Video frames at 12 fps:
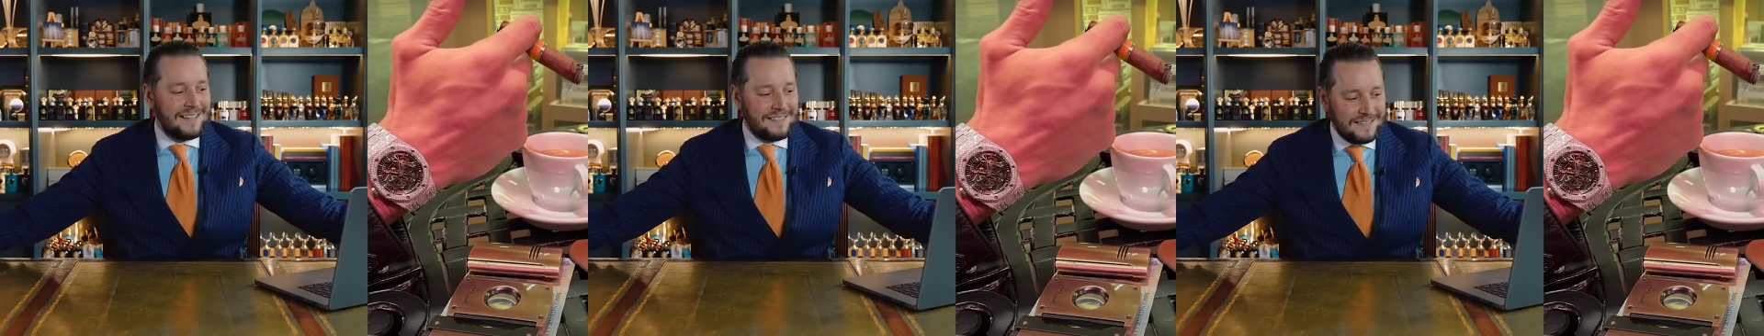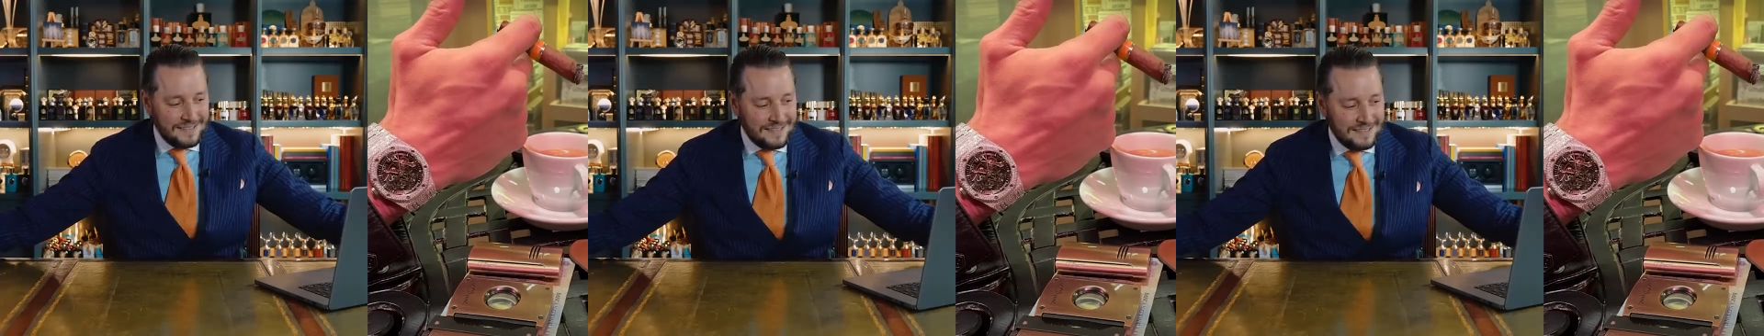
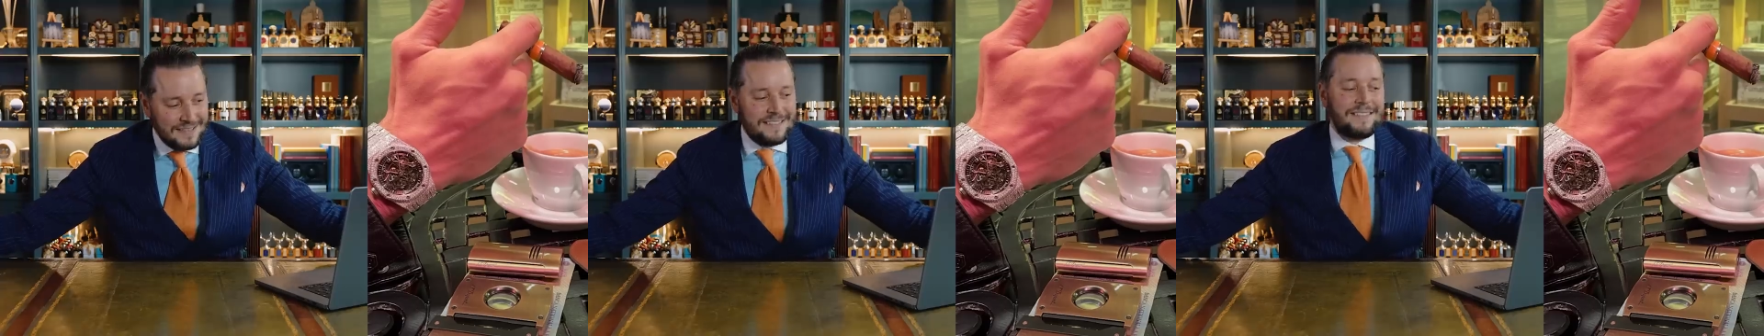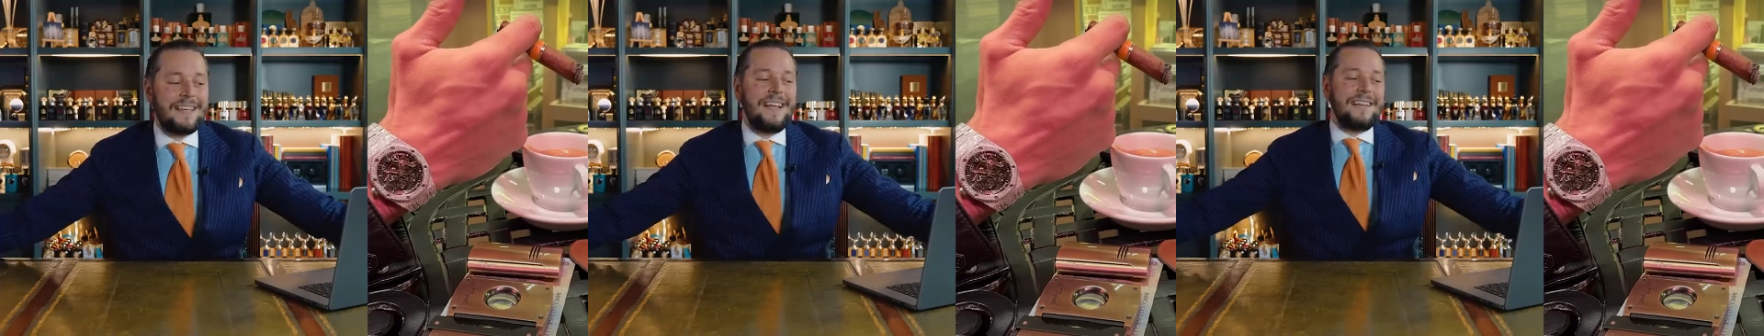is this
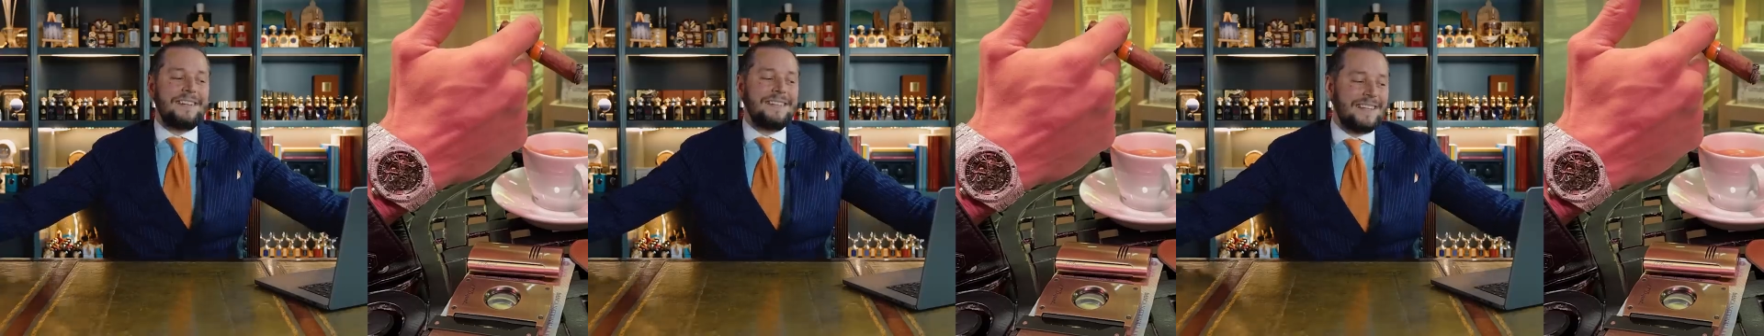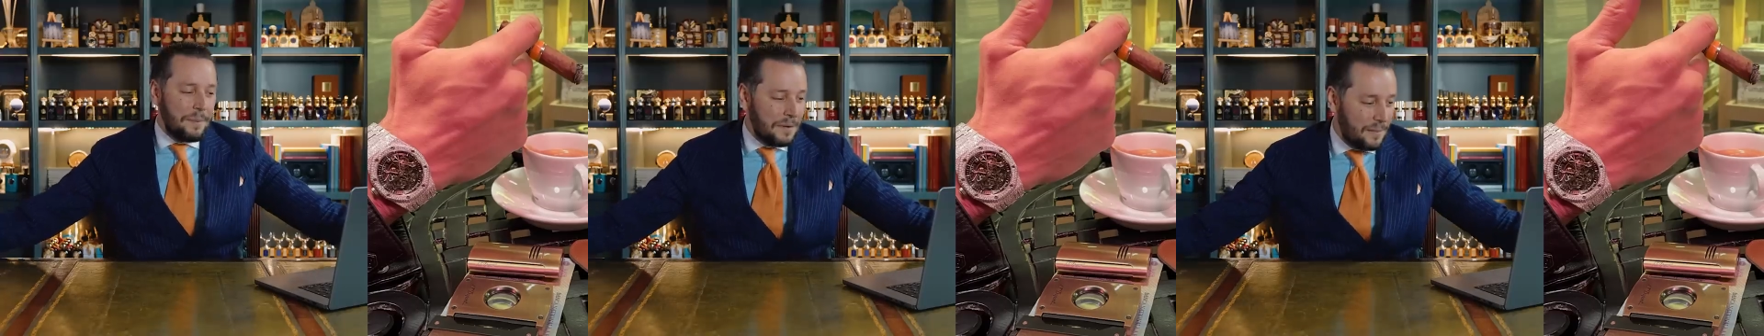
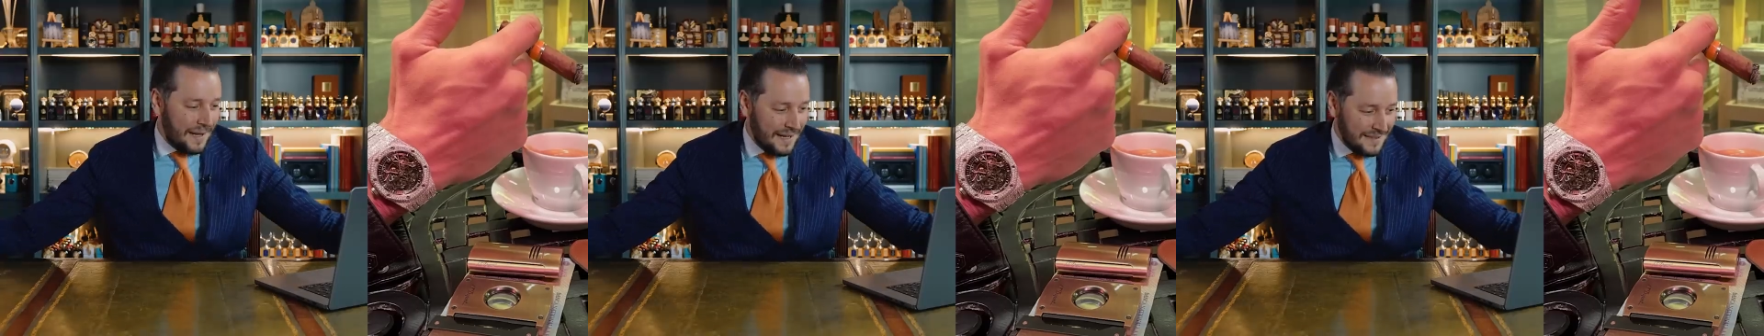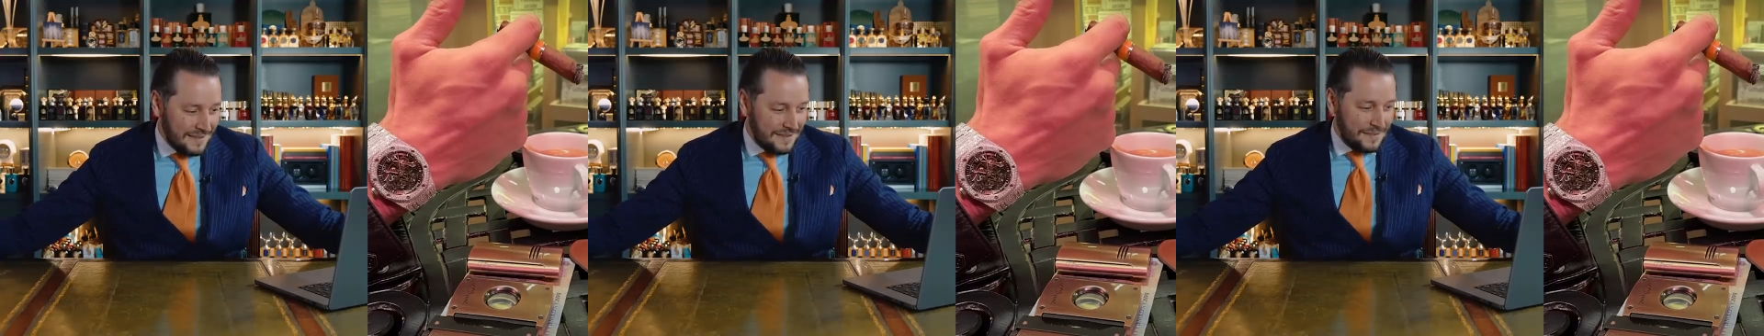skeleton double
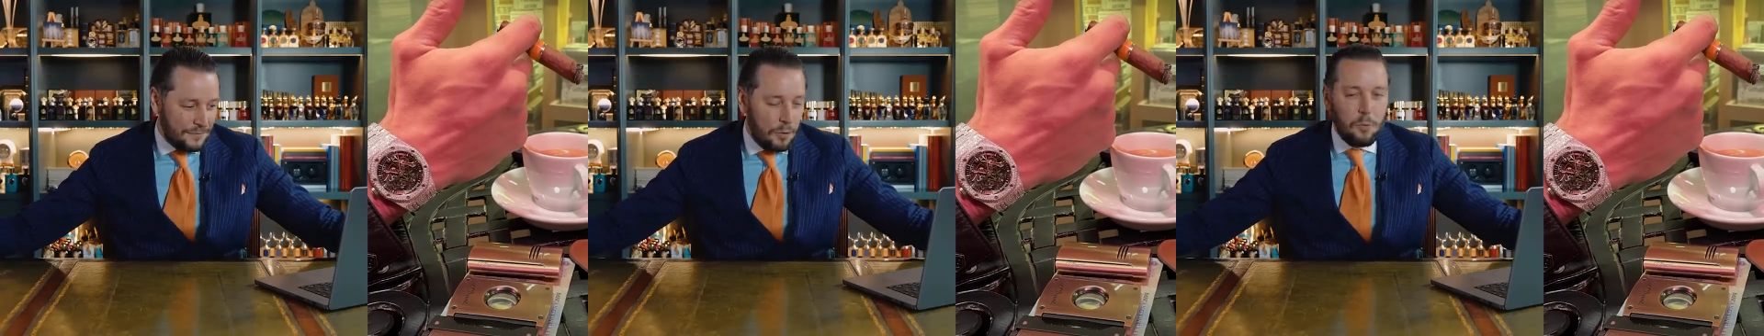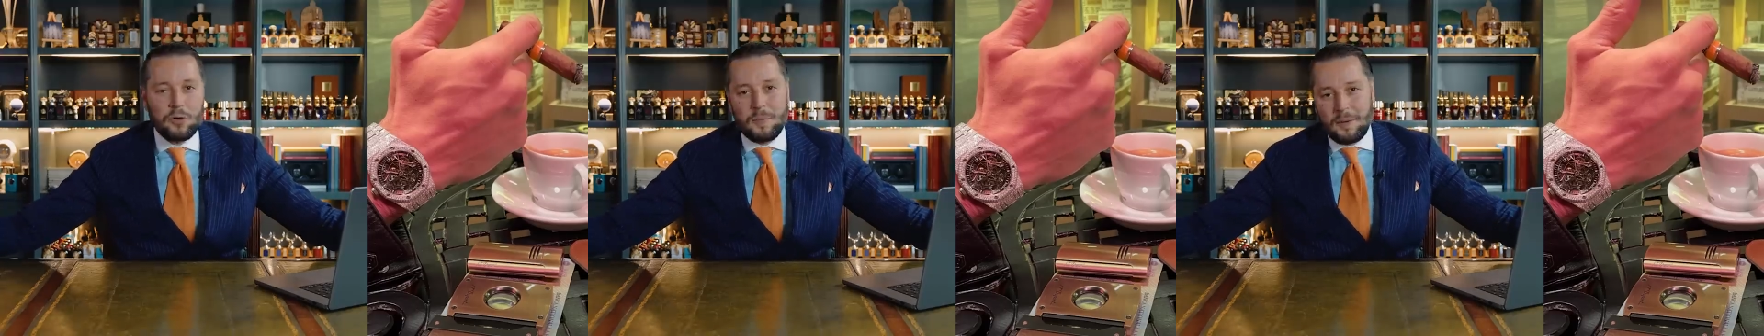balance
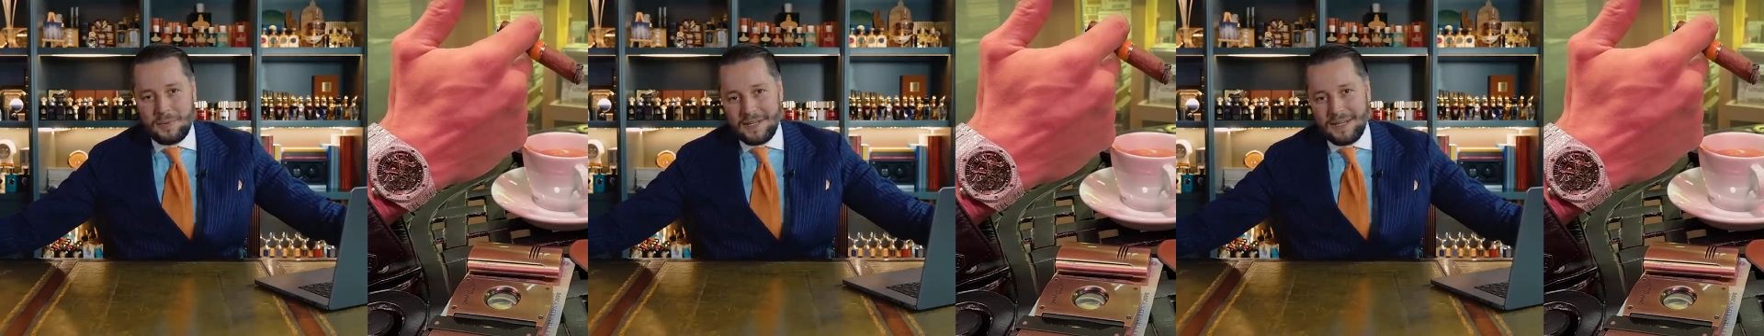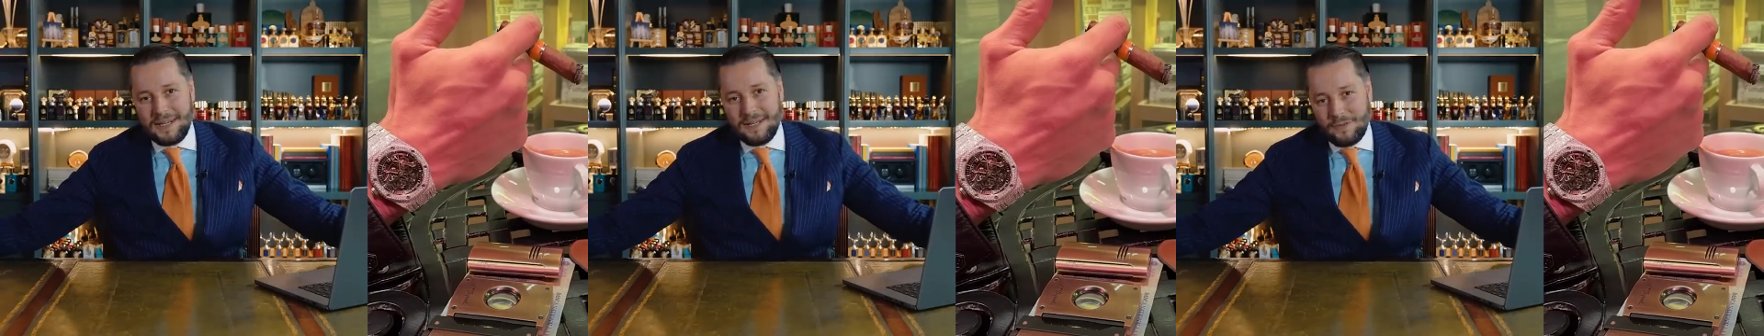from Audemars
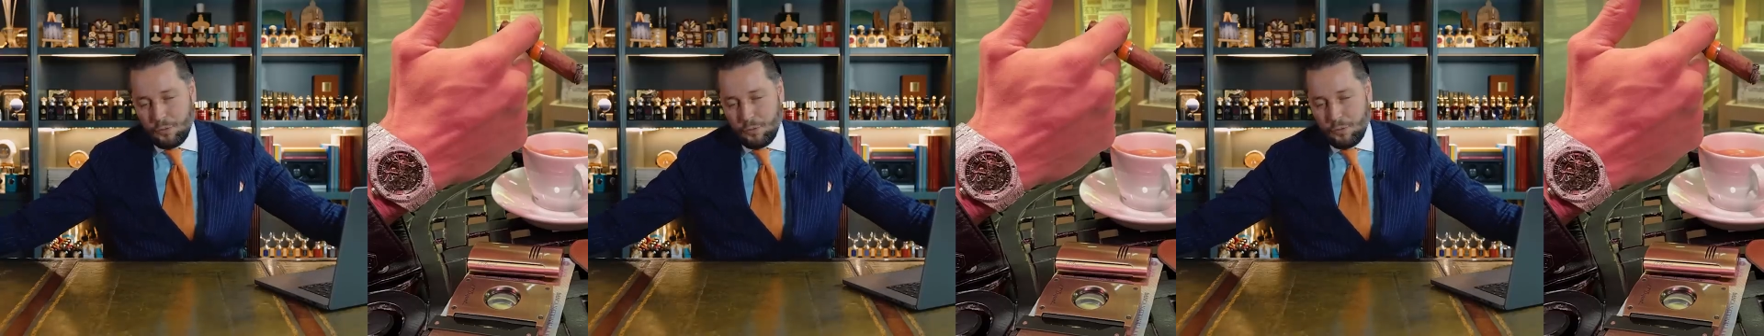Piguet,